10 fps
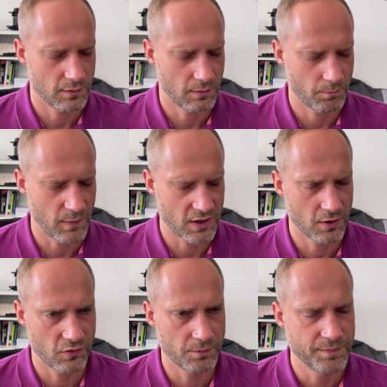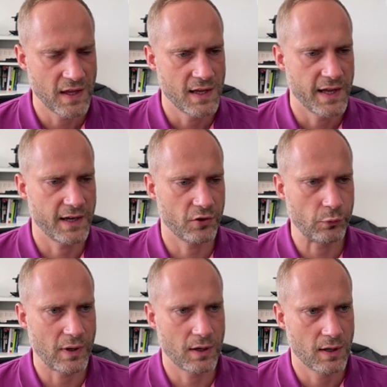methods, and as
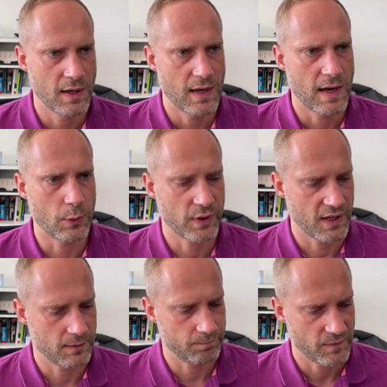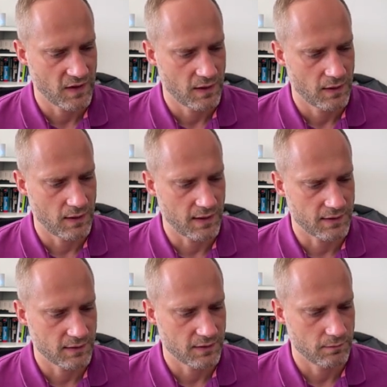well how can like